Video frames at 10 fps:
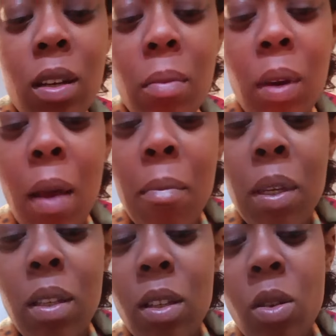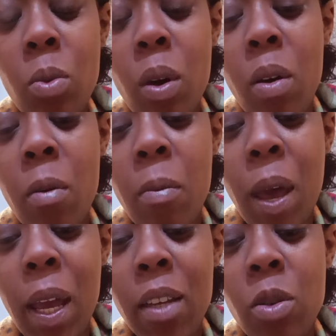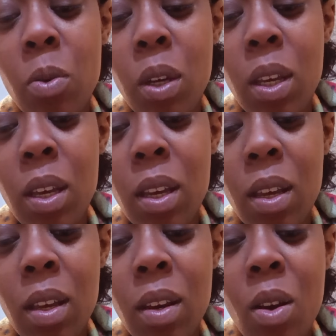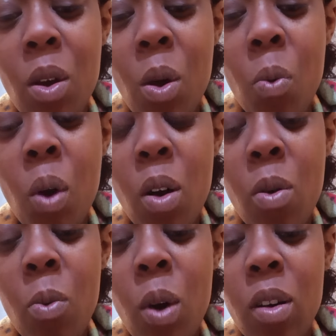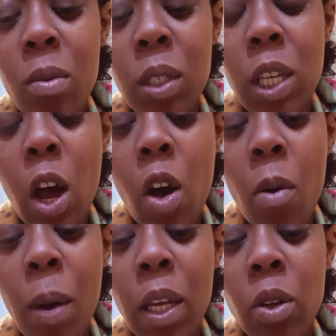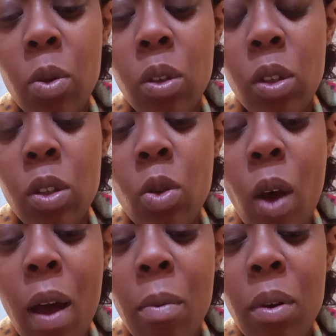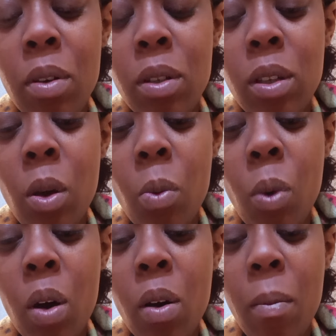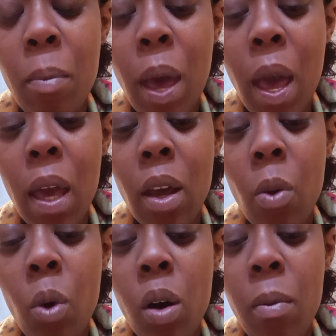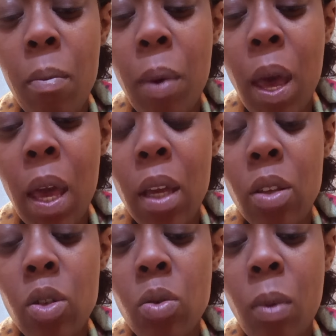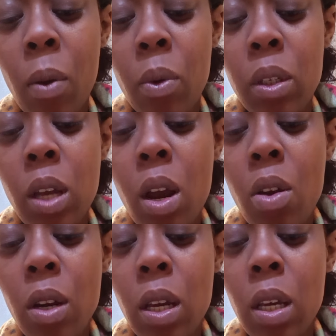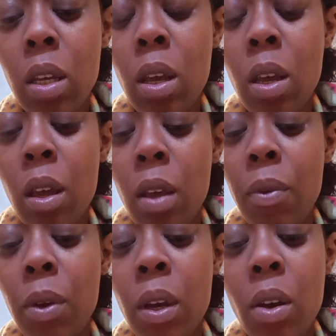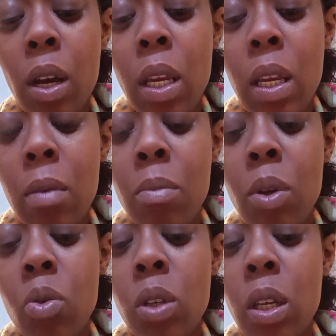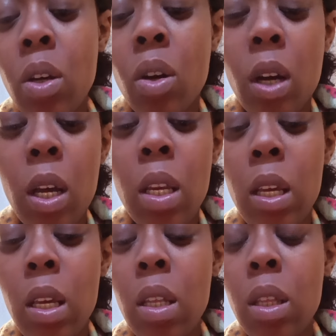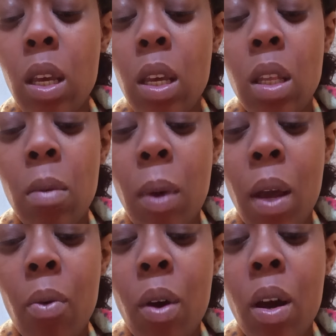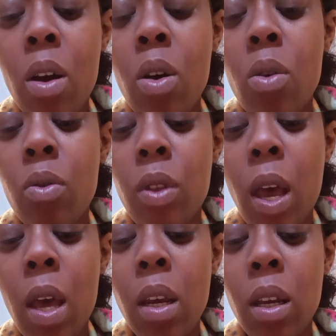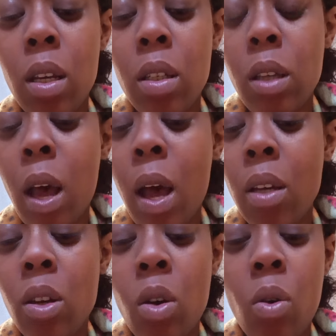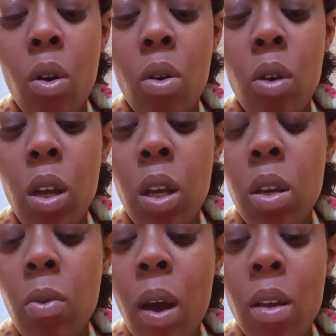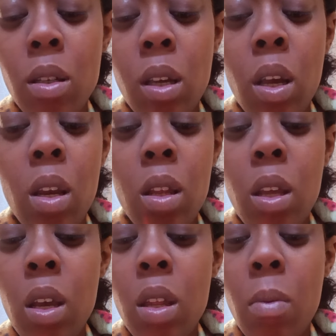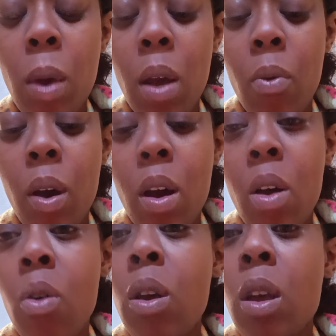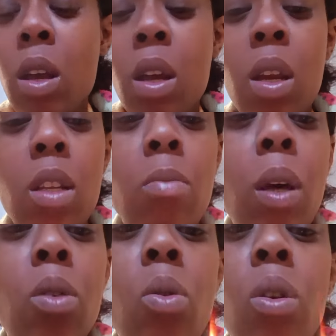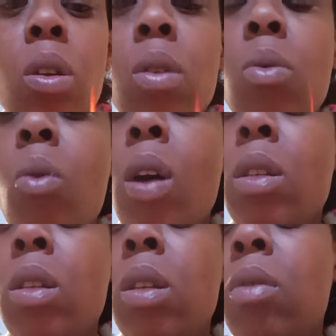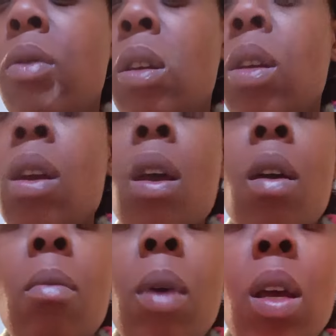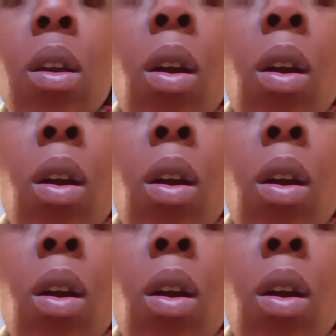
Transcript: Gemini Mystic Tarot back at you again. Welcome to all my new subscribers. Welcome back to my returning. If you hear any music or anything in the background, that is, I don't own any rights to anything in the background, and it's my daughter watching TV, making it